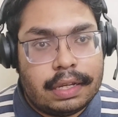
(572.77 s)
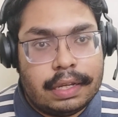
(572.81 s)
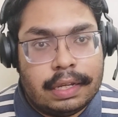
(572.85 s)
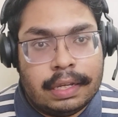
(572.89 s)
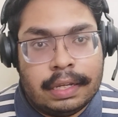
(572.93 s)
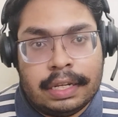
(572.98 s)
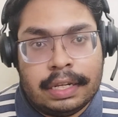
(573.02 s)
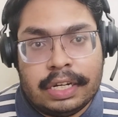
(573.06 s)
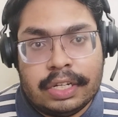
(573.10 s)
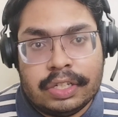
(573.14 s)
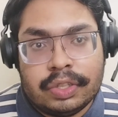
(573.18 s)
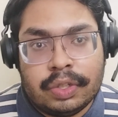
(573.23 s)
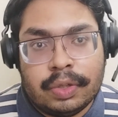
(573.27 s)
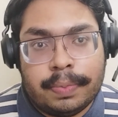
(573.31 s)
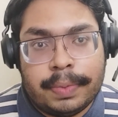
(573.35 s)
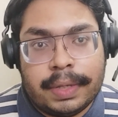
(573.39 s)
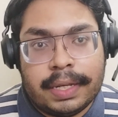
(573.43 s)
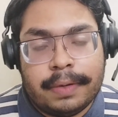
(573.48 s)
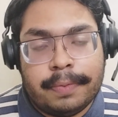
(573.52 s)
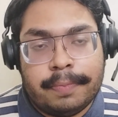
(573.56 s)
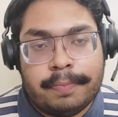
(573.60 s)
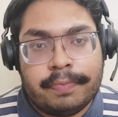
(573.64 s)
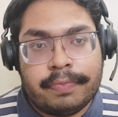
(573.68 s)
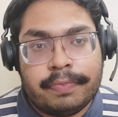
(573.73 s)

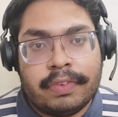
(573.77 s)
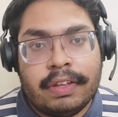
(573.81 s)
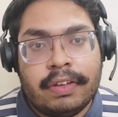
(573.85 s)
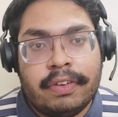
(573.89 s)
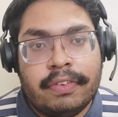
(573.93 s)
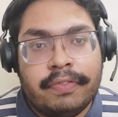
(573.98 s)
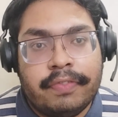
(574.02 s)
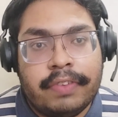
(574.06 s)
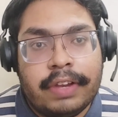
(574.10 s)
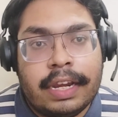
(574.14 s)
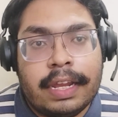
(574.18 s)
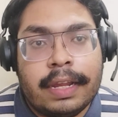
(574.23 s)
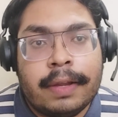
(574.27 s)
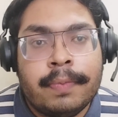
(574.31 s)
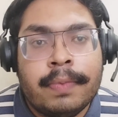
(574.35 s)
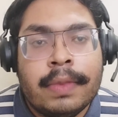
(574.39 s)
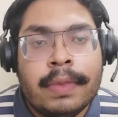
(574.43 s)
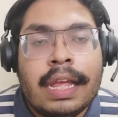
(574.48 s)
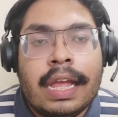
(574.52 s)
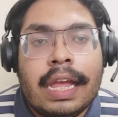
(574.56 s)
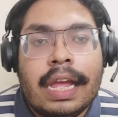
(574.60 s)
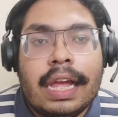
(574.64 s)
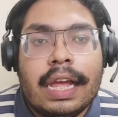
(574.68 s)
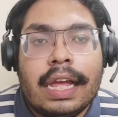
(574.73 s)
resume filling,
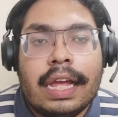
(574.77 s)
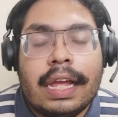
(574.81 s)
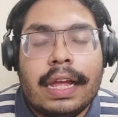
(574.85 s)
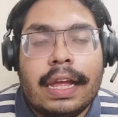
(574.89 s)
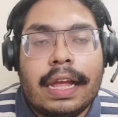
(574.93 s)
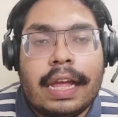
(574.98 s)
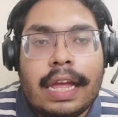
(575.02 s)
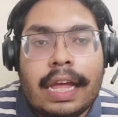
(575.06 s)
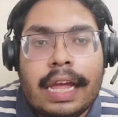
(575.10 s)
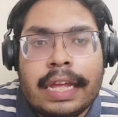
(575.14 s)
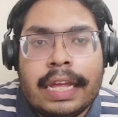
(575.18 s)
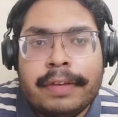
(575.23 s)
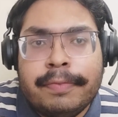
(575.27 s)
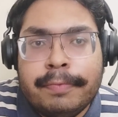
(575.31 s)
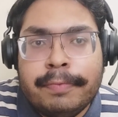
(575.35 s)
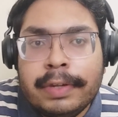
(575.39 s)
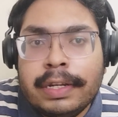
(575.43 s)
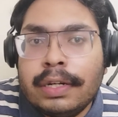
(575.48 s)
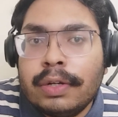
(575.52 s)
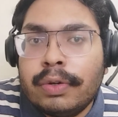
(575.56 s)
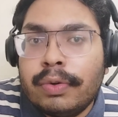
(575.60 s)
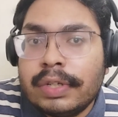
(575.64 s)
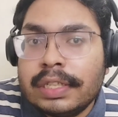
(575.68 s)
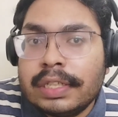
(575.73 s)
I have
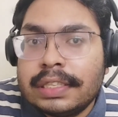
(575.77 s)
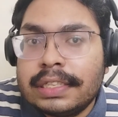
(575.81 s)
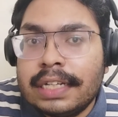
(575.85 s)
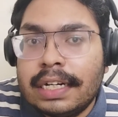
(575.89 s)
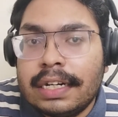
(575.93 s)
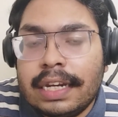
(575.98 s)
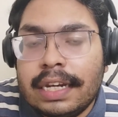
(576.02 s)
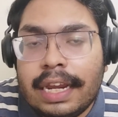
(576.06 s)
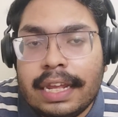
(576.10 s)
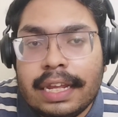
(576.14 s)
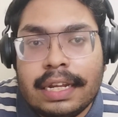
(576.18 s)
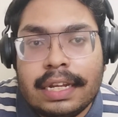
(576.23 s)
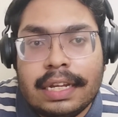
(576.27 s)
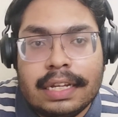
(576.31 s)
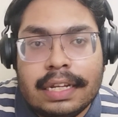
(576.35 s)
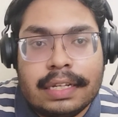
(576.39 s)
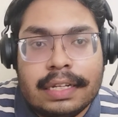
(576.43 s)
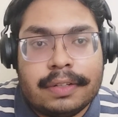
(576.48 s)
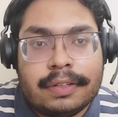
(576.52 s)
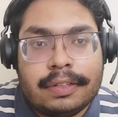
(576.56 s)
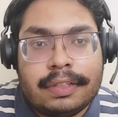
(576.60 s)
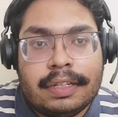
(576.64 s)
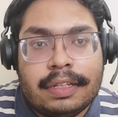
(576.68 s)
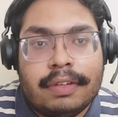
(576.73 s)
been questioned
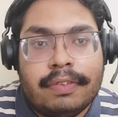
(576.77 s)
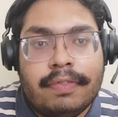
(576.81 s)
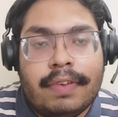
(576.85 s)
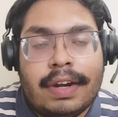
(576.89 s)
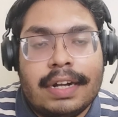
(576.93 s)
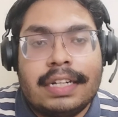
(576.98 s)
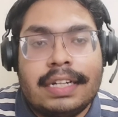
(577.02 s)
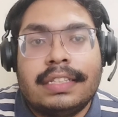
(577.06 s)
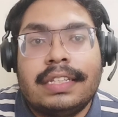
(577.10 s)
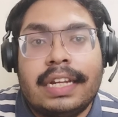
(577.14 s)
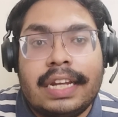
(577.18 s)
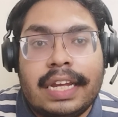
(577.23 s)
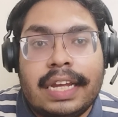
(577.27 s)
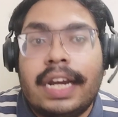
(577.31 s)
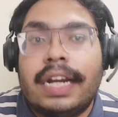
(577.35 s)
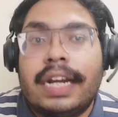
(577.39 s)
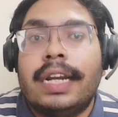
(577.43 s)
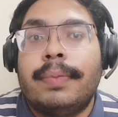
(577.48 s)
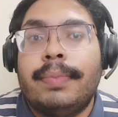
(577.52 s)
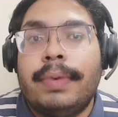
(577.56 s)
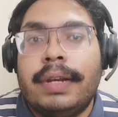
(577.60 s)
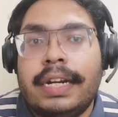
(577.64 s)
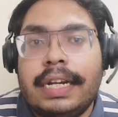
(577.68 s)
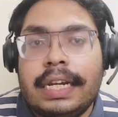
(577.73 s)
what is the
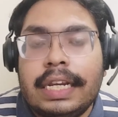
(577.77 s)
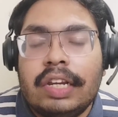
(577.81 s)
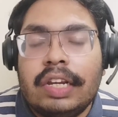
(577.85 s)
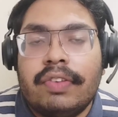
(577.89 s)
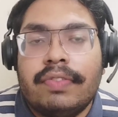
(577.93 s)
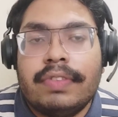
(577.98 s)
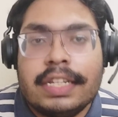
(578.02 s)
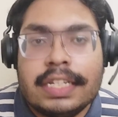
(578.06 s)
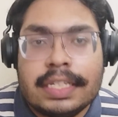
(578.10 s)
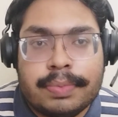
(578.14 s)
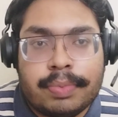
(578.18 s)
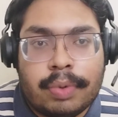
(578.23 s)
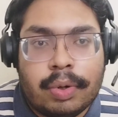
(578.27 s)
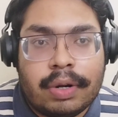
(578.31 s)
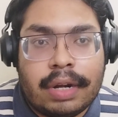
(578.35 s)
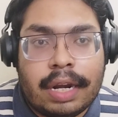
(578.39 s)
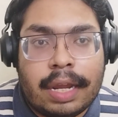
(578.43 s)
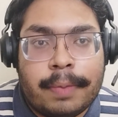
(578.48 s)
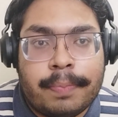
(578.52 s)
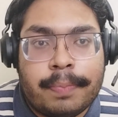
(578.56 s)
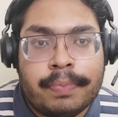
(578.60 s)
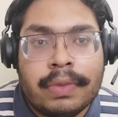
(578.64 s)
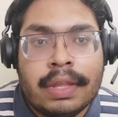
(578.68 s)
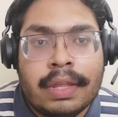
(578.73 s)
credibility of this
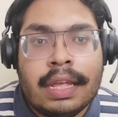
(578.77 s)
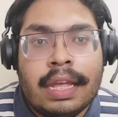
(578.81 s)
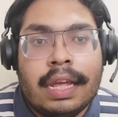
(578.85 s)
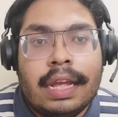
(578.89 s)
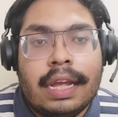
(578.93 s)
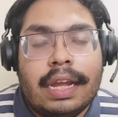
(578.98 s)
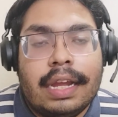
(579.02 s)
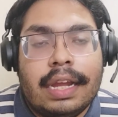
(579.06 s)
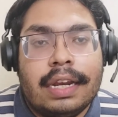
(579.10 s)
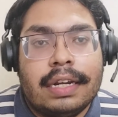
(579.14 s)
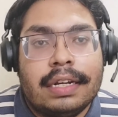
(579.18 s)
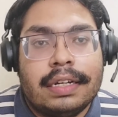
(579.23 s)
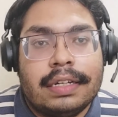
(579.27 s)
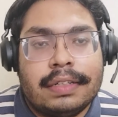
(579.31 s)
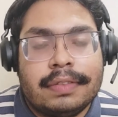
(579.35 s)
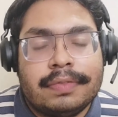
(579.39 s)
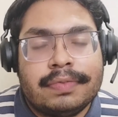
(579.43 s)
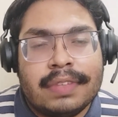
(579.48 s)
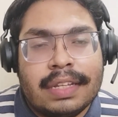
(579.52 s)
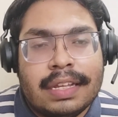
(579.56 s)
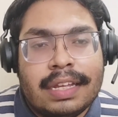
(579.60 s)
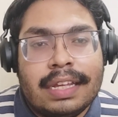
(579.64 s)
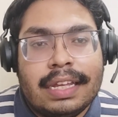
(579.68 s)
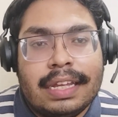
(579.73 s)
program, and
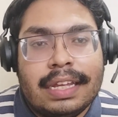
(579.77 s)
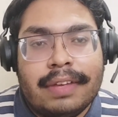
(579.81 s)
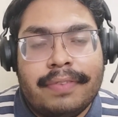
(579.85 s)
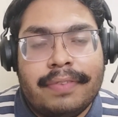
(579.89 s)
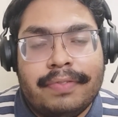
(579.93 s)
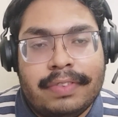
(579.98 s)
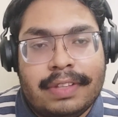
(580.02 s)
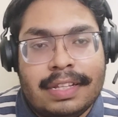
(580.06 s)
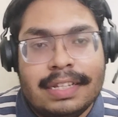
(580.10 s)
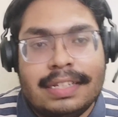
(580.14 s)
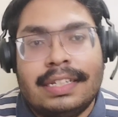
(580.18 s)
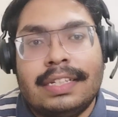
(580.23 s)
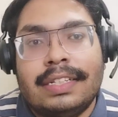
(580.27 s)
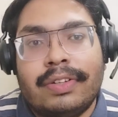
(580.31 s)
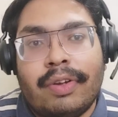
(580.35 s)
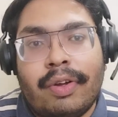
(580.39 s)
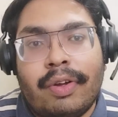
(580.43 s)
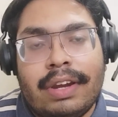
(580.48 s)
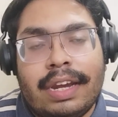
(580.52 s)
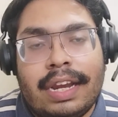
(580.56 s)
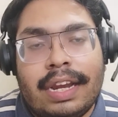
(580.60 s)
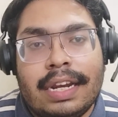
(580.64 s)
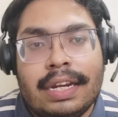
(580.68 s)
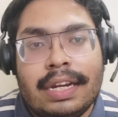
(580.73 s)
if this is
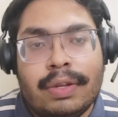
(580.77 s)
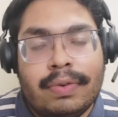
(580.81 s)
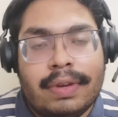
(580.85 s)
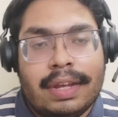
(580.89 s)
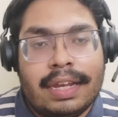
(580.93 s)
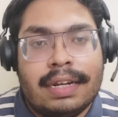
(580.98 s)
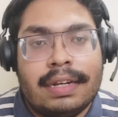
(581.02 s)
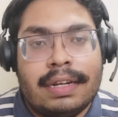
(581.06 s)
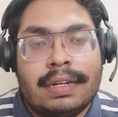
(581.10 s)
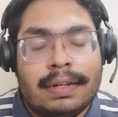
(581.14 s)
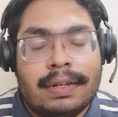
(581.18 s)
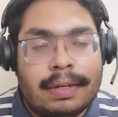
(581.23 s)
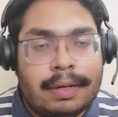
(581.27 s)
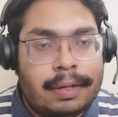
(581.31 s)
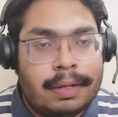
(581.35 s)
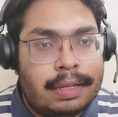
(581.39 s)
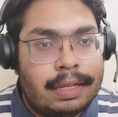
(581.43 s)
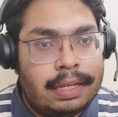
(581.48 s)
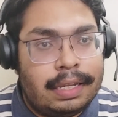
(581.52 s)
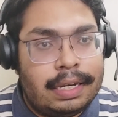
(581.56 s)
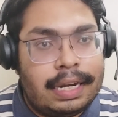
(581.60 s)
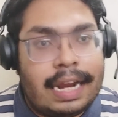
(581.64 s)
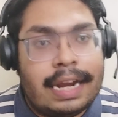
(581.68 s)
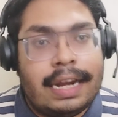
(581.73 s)
online, you can
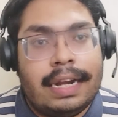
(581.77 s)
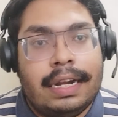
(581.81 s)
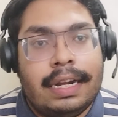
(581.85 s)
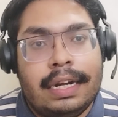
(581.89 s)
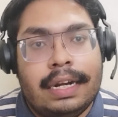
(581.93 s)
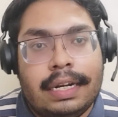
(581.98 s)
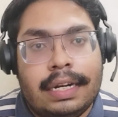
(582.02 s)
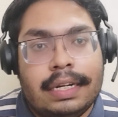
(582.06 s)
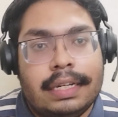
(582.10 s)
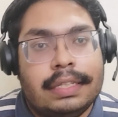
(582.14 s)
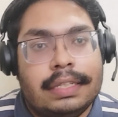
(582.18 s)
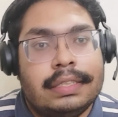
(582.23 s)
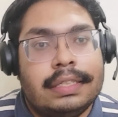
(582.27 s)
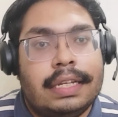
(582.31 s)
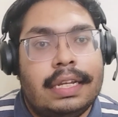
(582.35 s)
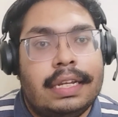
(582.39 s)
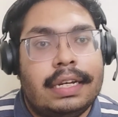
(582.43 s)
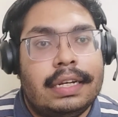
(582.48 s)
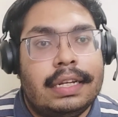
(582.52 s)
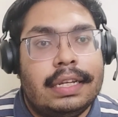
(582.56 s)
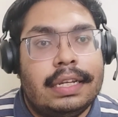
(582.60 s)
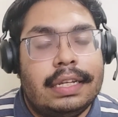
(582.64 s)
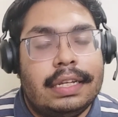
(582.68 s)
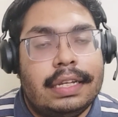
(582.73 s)
write it as
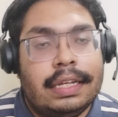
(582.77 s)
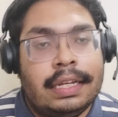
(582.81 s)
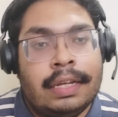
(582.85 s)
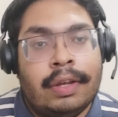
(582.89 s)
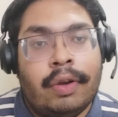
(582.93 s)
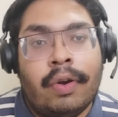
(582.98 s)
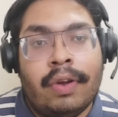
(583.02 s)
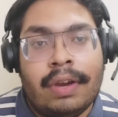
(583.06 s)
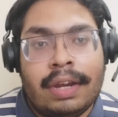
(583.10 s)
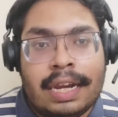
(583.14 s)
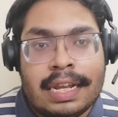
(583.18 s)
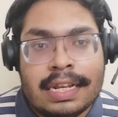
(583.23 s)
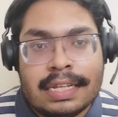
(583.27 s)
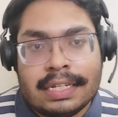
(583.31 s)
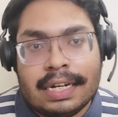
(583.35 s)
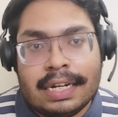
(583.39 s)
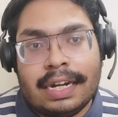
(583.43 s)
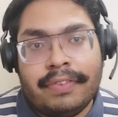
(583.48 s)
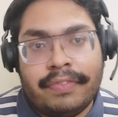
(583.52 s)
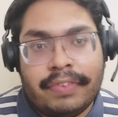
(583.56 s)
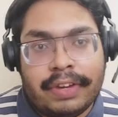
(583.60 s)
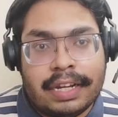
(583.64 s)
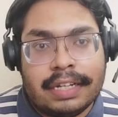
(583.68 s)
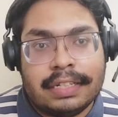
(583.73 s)
an online
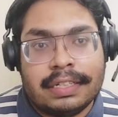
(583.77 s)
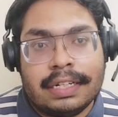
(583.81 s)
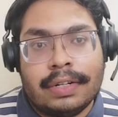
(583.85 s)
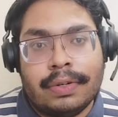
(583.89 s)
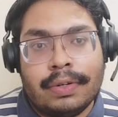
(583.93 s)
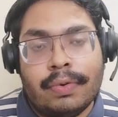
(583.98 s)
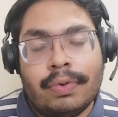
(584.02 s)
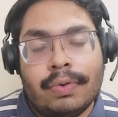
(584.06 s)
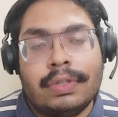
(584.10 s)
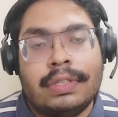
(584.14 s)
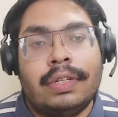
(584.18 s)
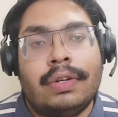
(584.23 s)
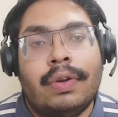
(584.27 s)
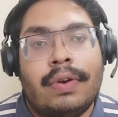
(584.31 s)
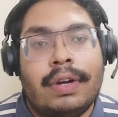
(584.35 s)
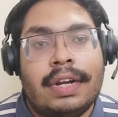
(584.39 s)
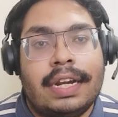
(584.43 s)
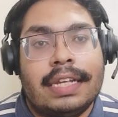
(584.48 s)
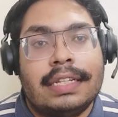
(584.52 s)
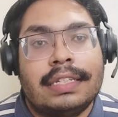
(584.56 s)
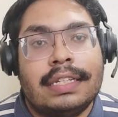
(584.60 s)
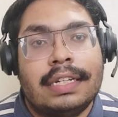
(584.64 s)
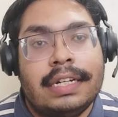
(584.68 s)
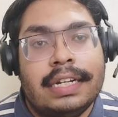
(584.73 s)
certification course, not
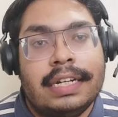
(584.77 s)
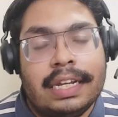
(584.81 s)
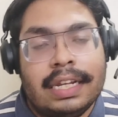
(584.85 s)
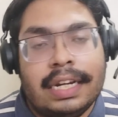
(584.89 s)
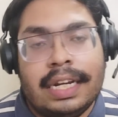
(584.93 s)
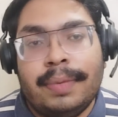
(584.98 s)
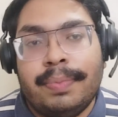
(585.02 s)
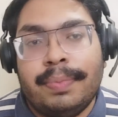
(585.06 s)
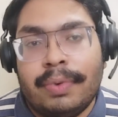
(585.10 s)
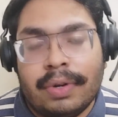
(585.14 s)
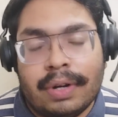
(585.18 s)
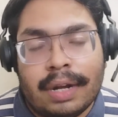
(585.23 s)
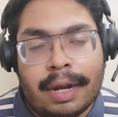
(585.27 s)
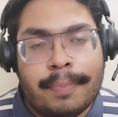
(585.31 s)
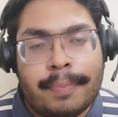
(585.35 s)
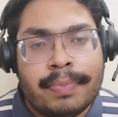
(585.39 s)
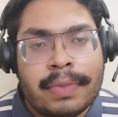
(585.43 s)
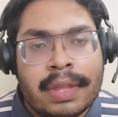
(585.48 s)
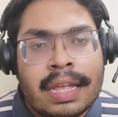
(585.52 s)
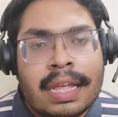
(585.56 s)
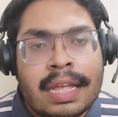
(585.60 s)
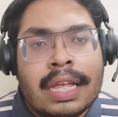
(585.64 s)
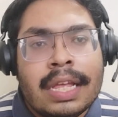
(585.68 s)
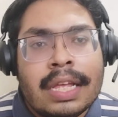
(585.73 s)
as a degree program.
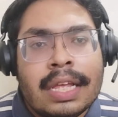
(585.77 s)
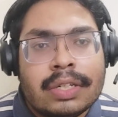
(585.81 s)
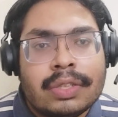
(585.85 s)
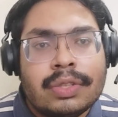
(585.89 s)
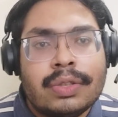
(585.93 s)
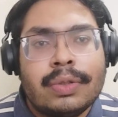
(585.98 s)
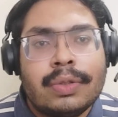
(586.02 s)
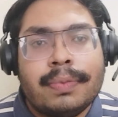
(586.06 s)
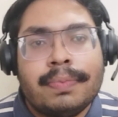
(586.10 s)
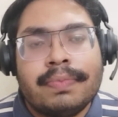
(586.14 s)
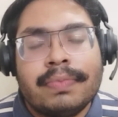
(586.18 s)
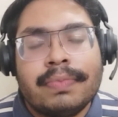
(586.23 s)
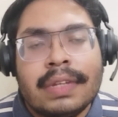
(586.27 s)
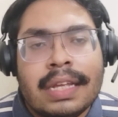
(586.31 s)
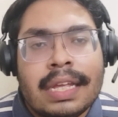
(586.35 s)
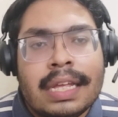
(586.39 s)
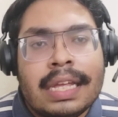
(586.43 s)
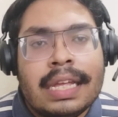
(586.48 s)
So